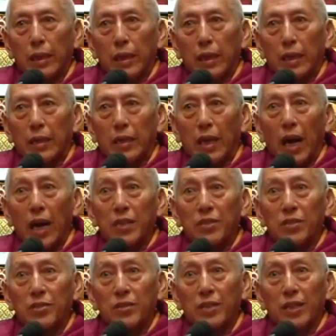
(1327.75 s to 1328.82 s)
a
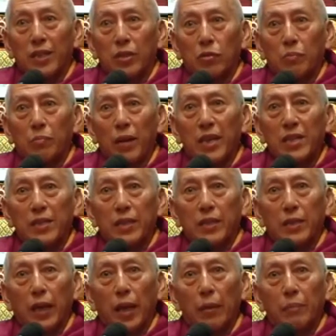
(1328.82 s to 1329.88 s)
yardstick to measure
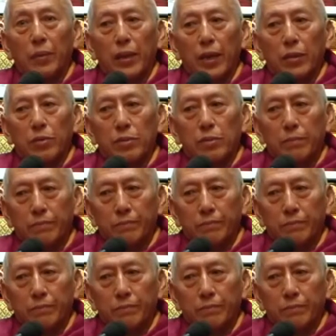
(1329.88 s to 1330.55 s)
the happiness.